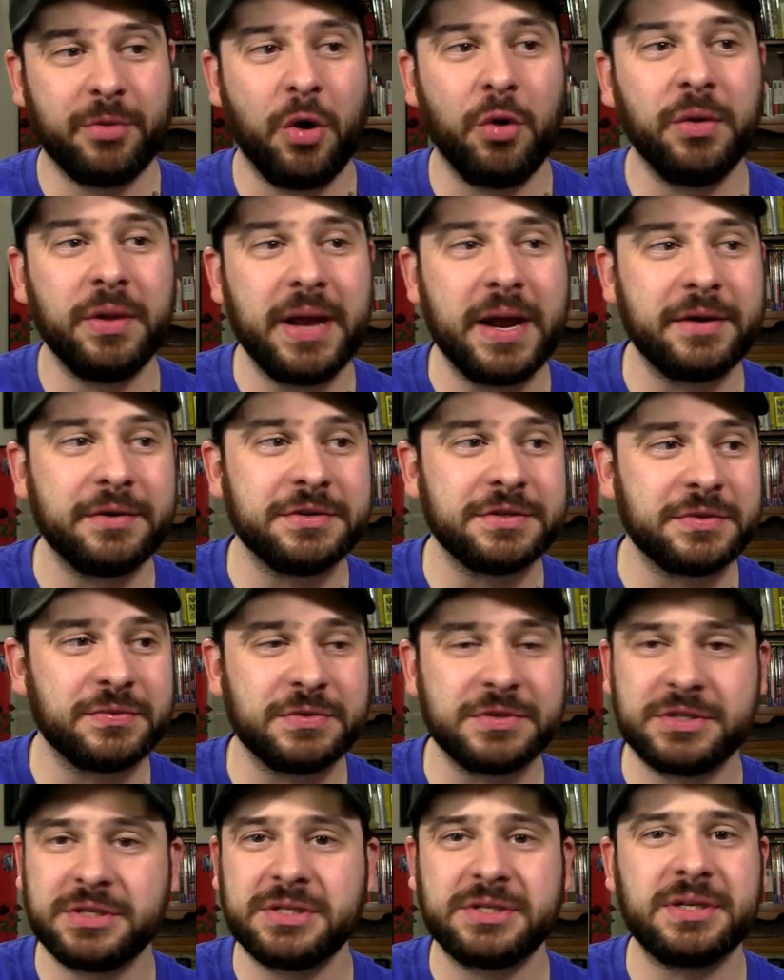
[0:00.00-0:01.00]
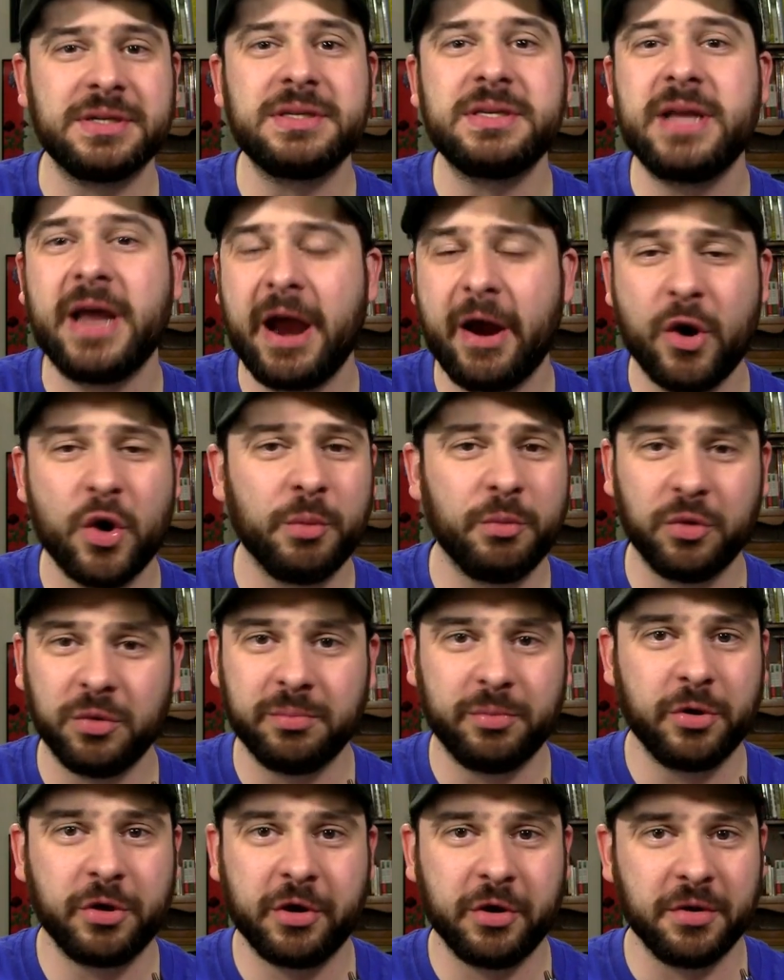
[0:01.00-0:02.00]
Ole Anderson was just a terrible
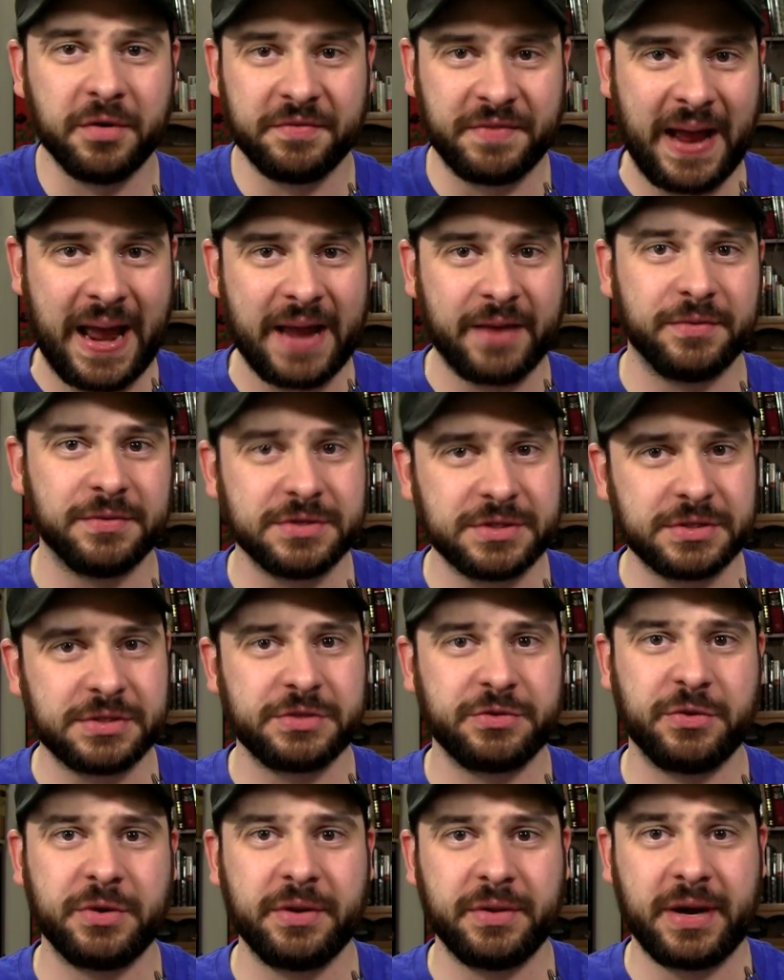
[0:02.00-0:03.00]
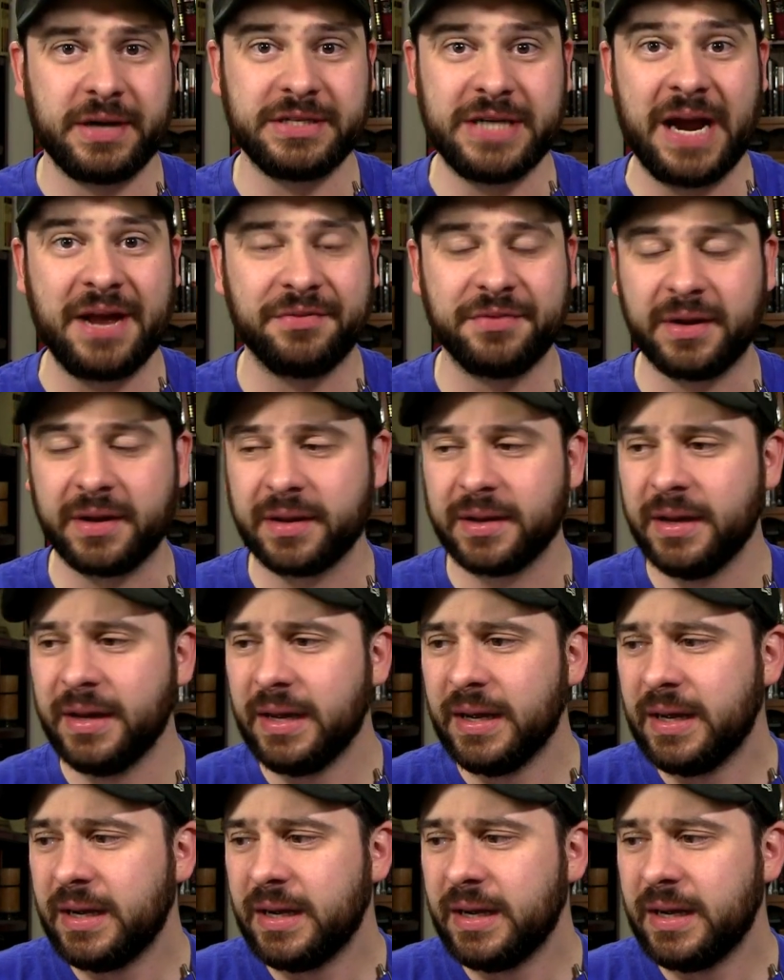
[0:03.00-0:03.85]
booker of angles and storylines, I think.